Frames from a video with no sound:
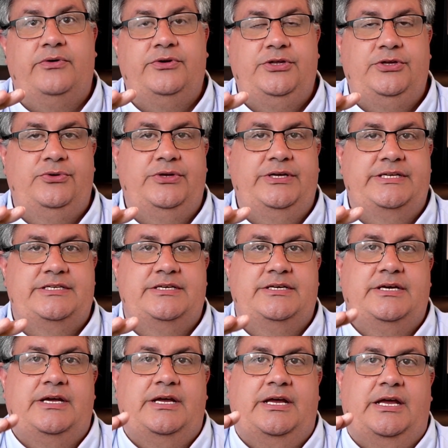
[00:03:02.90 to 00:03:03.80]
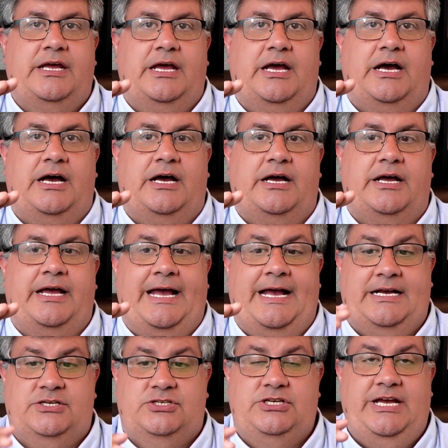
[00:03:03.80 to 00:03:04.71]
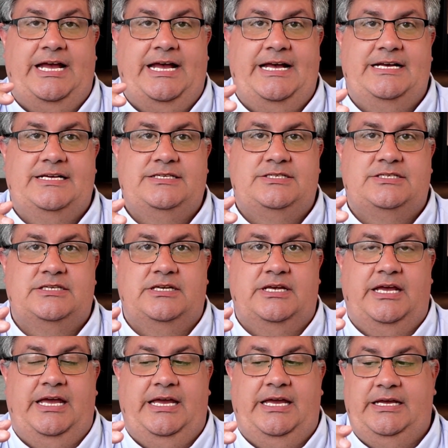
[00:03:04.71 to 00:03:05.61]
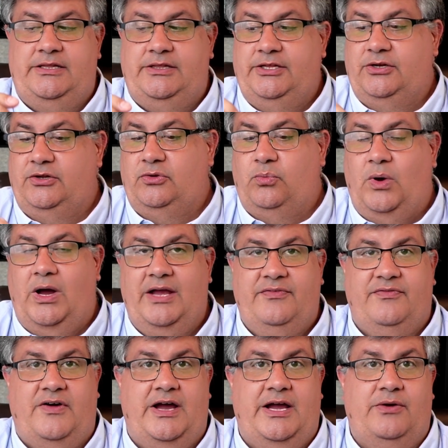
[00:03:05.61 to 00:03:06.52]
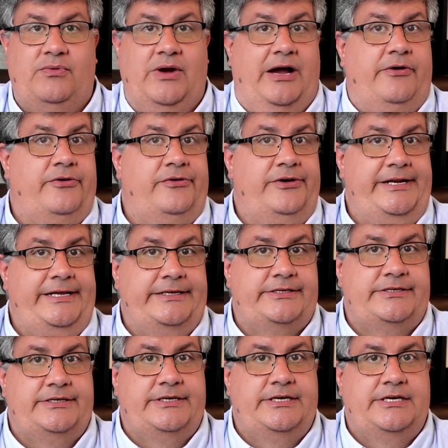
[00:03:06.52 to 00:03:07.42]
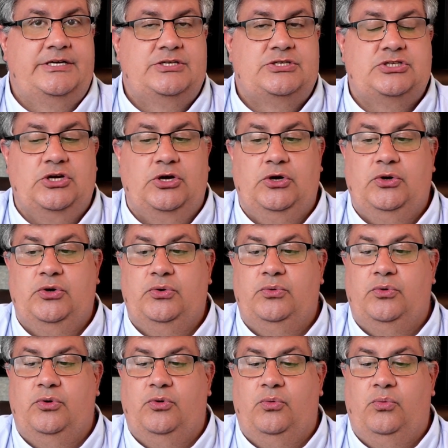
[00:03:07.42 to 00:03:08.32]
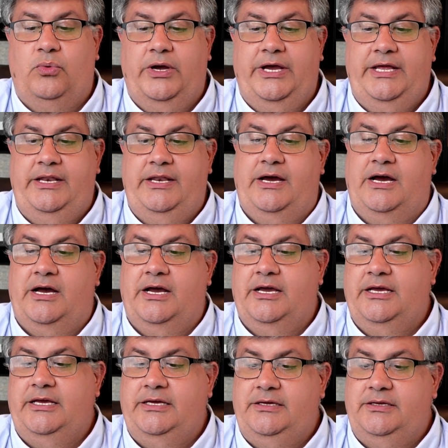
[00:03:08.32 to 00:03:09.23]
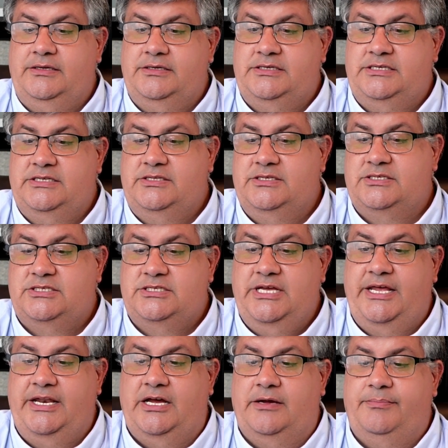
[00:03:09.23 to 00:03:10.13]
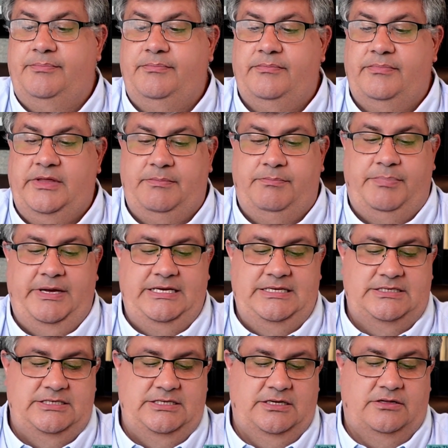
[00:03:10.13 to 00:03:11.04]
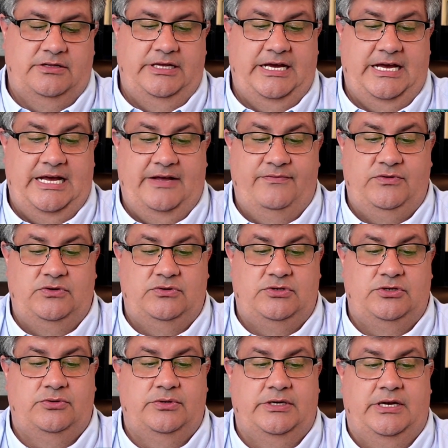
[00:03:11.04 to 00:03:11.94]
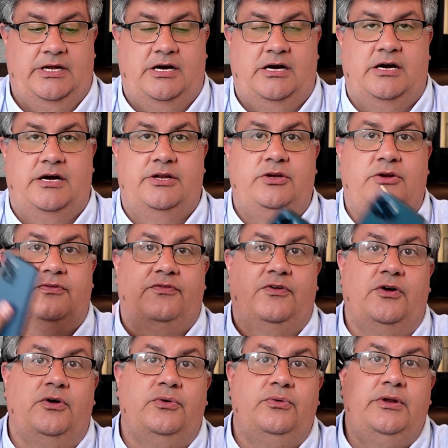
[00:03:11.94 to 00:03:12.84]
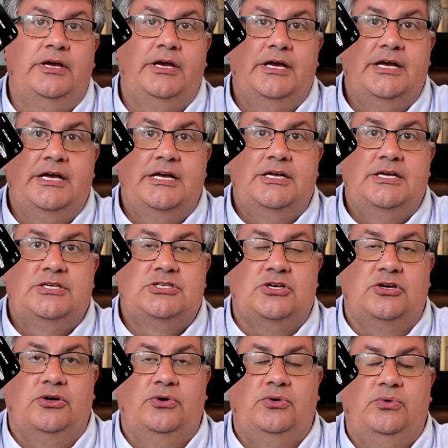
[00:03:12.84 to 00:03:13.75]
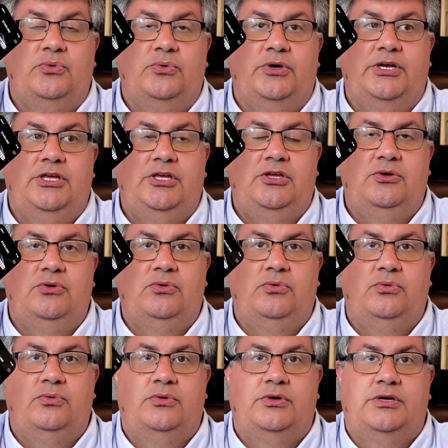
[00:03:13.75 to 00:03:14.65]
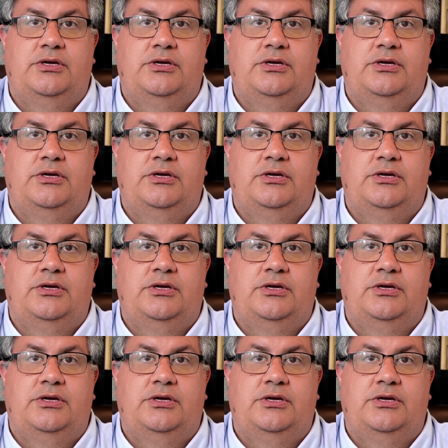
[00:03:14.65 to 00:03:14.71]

unit actually has a little Wi-Fi router in it. So when I did the setup, they basically have you do it on your phone. So you